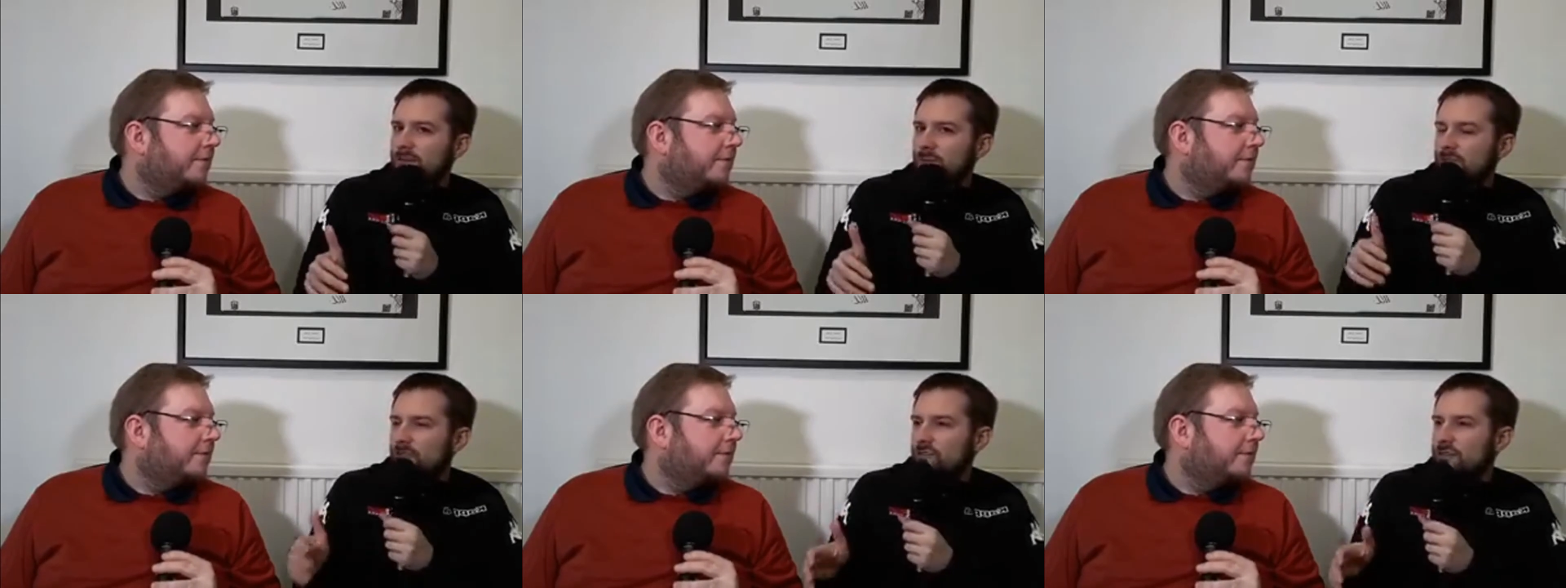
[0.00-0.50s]

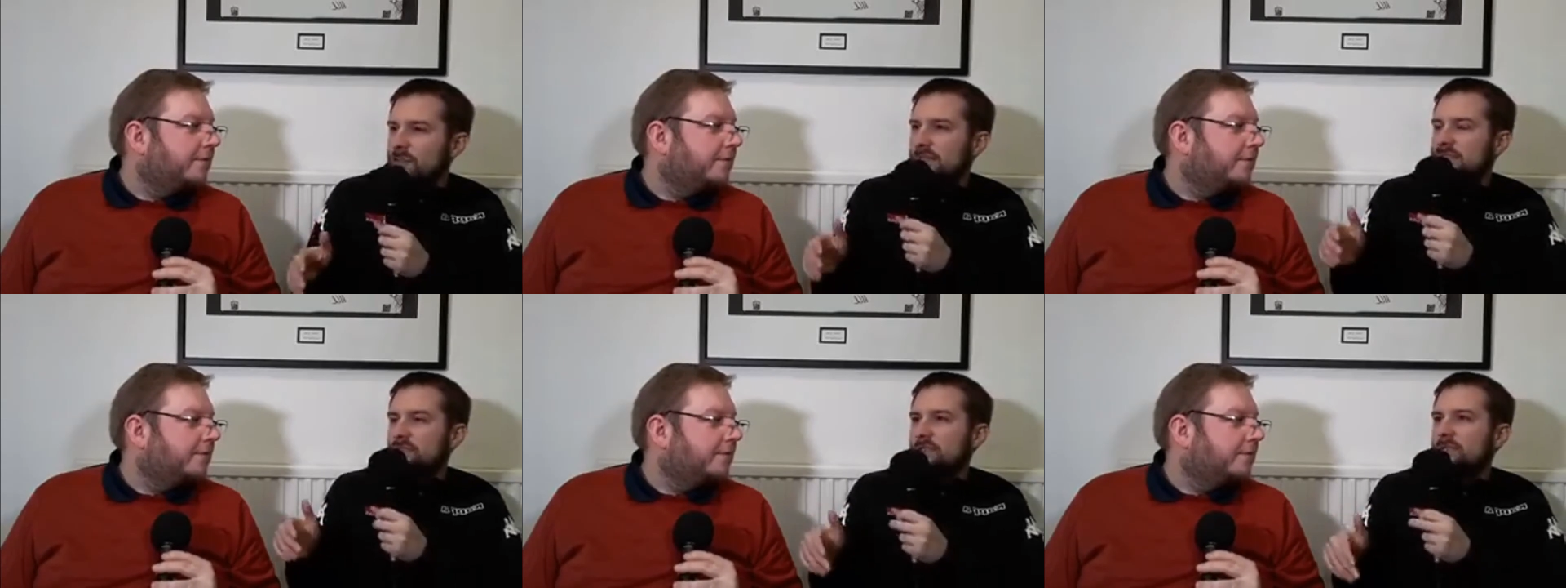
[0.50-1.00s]
Speaker 1: you know, with all
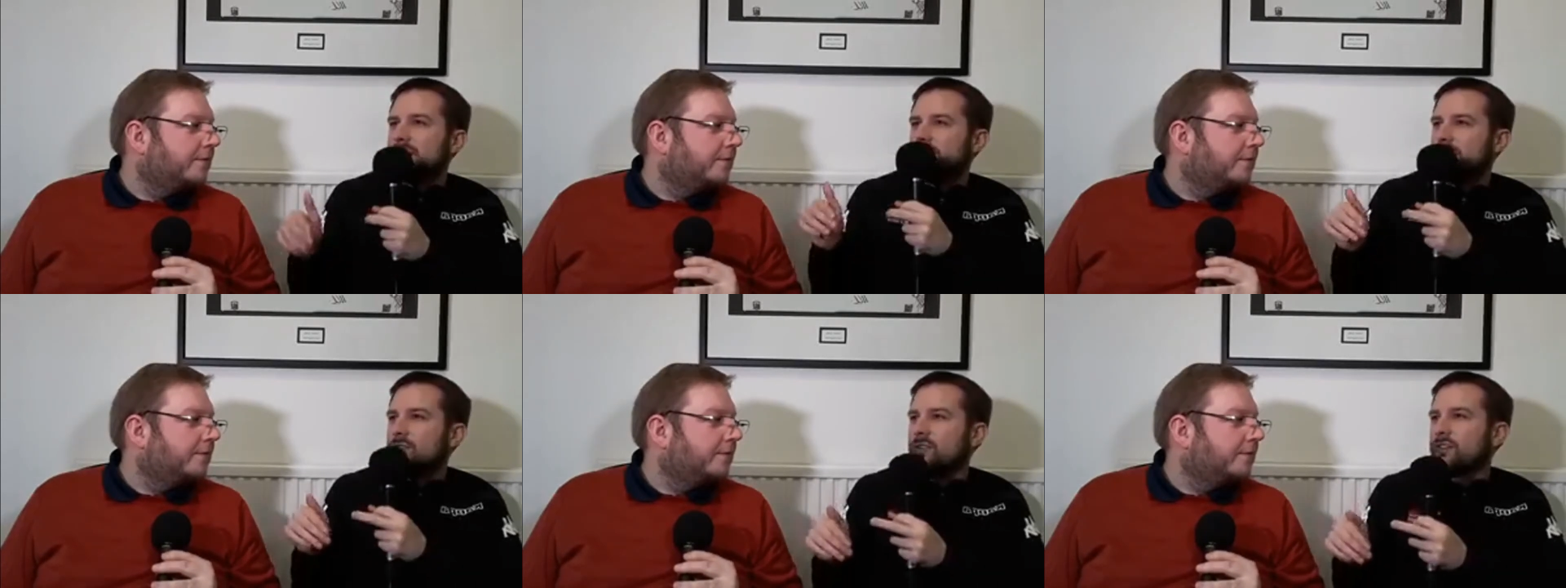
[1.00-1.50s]
due respect to
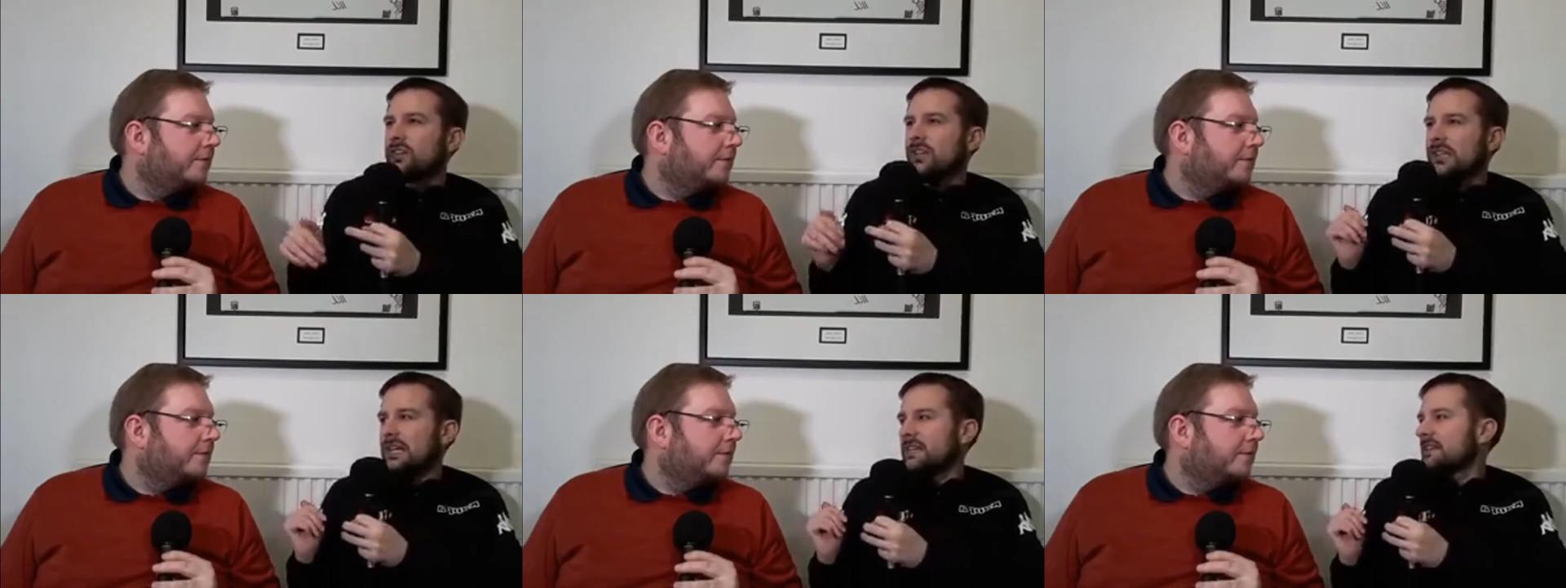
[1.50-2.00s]
Tony Smith, I think they're
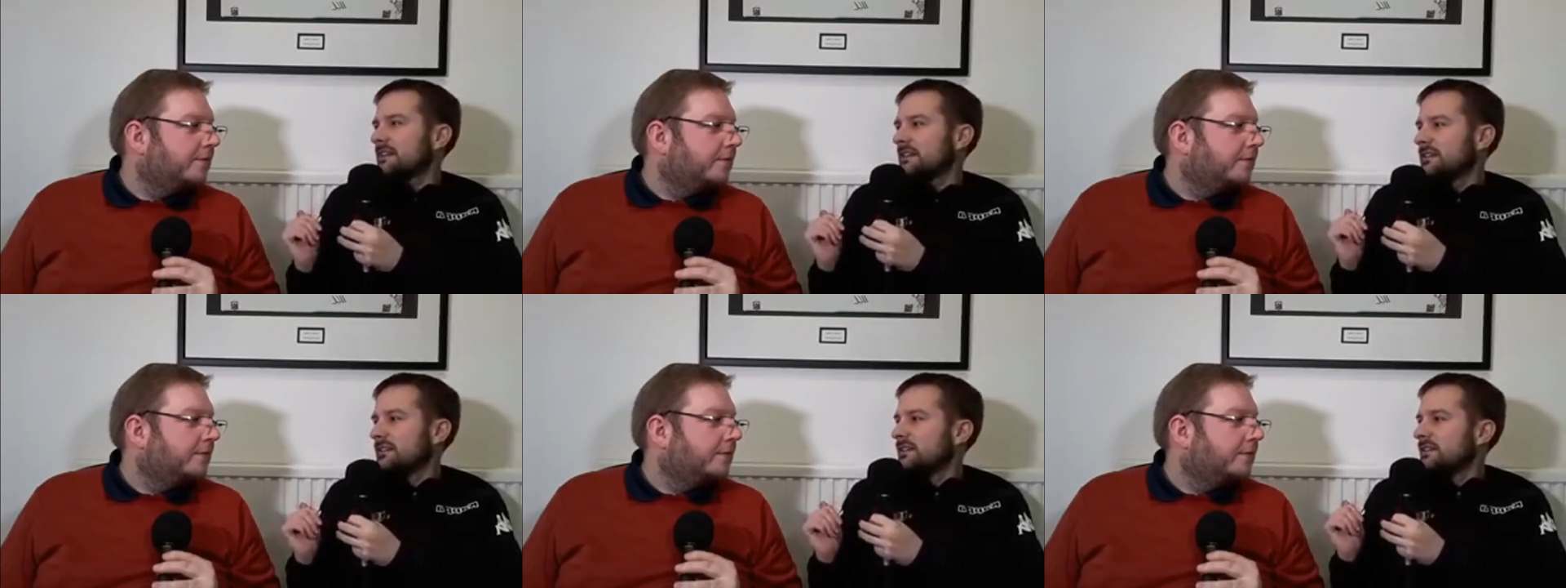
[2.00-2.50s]
all
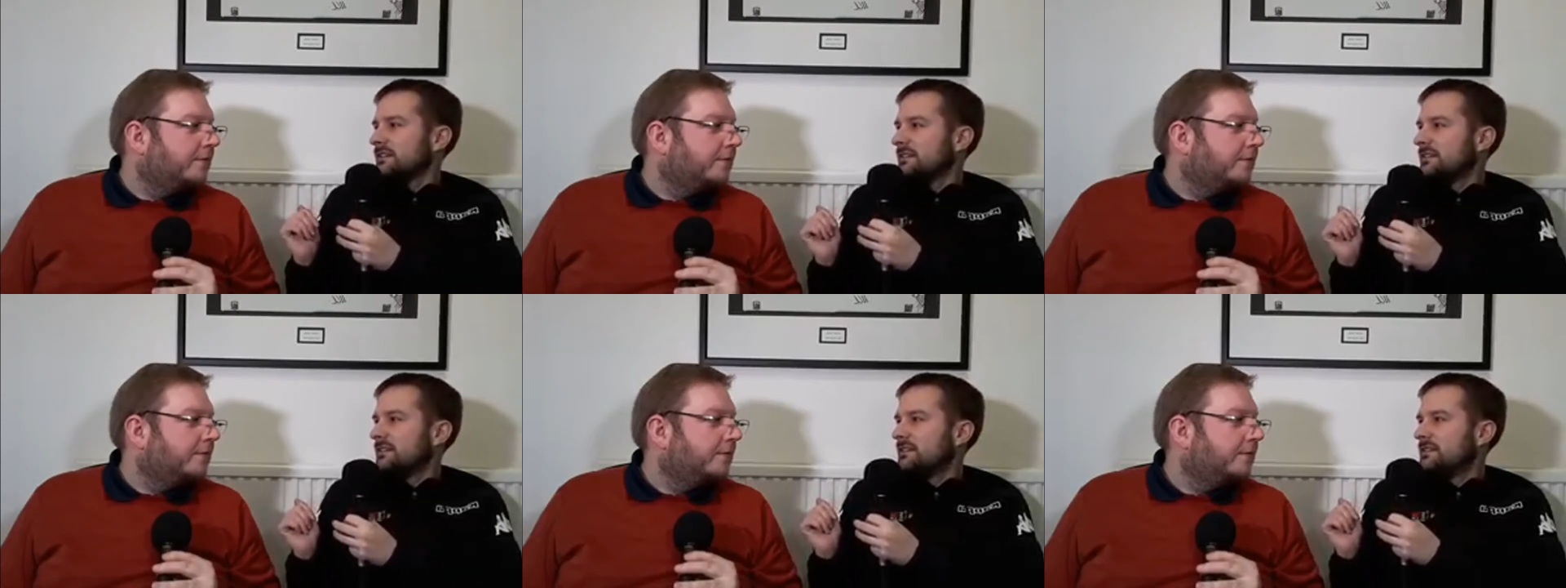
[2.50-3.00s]
glad
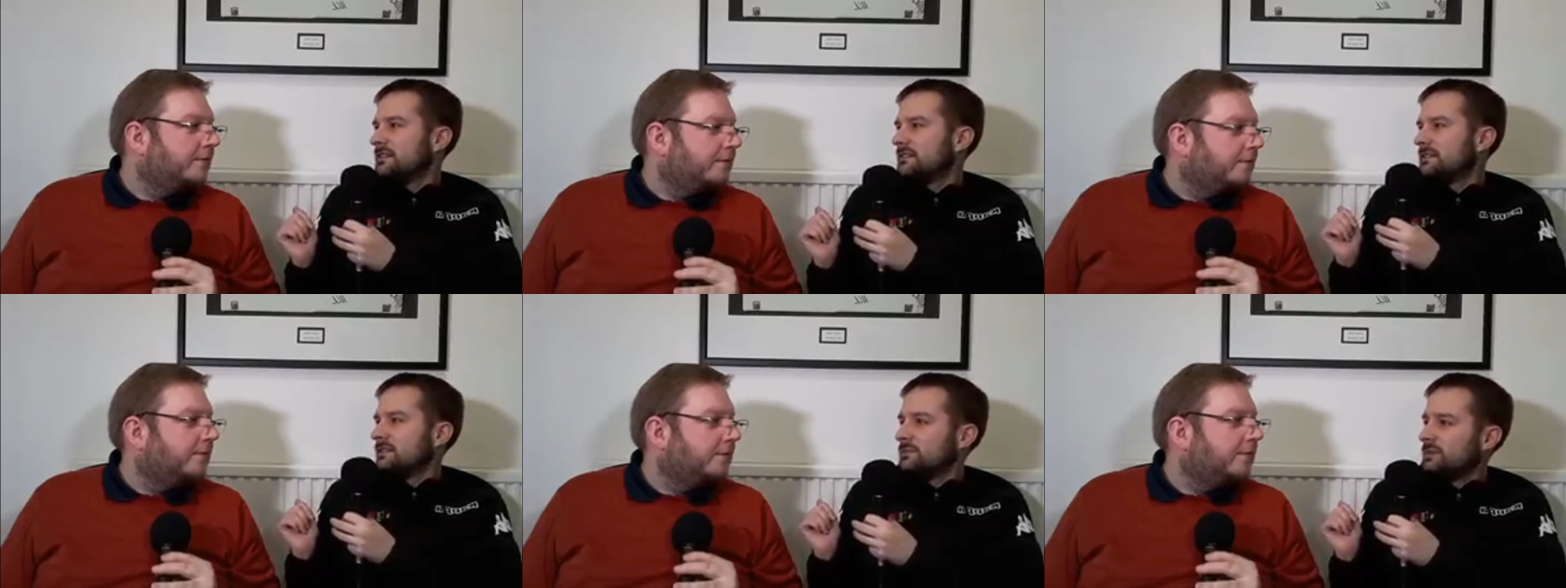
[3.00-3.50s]

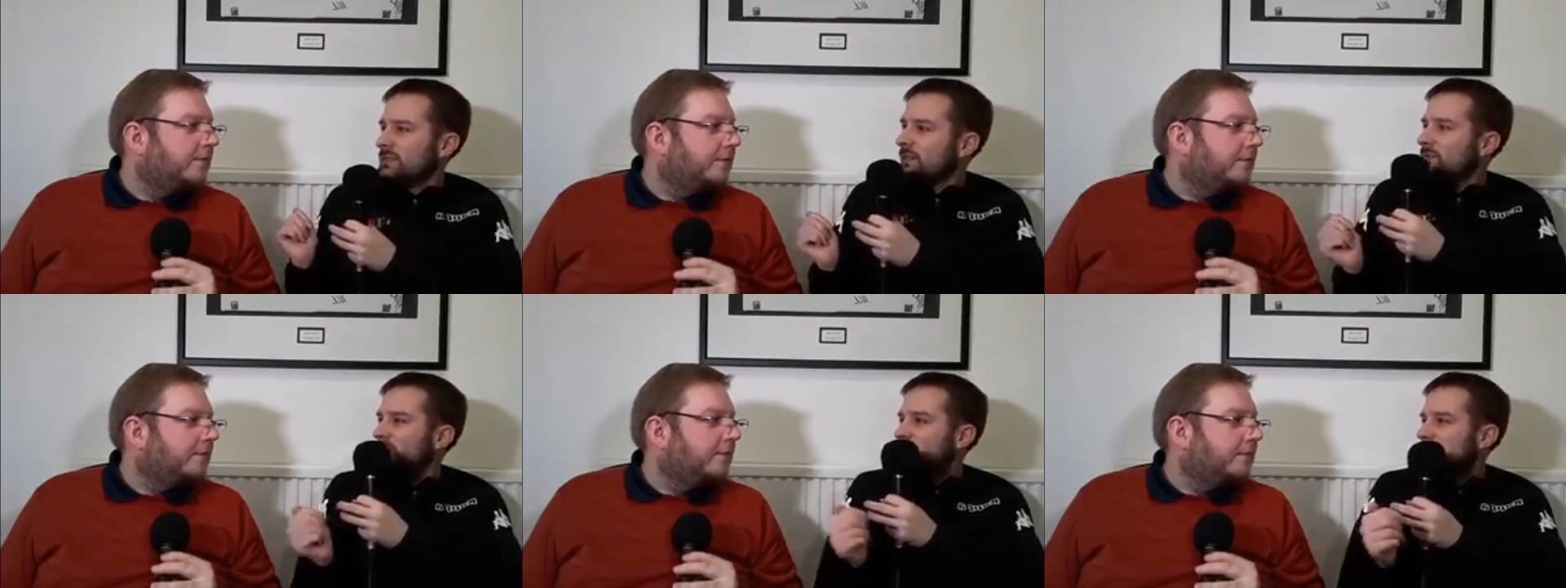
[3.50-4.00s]
mm.
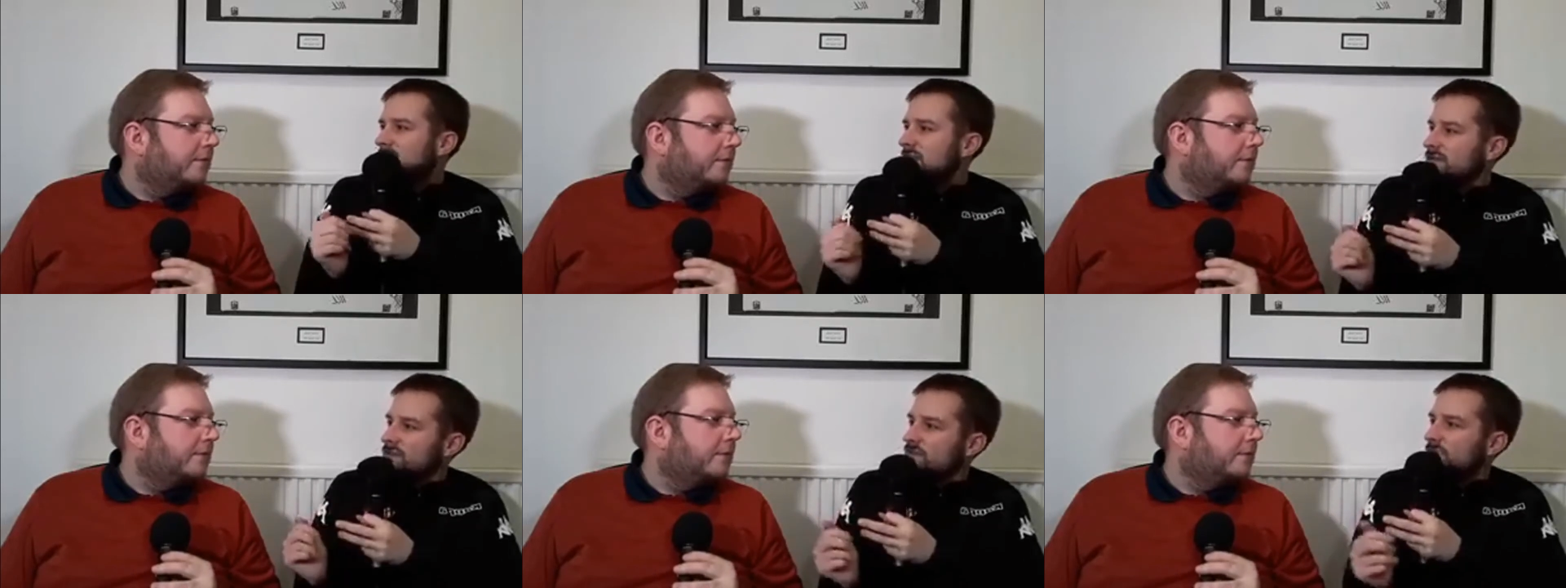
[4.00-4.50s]
to be going into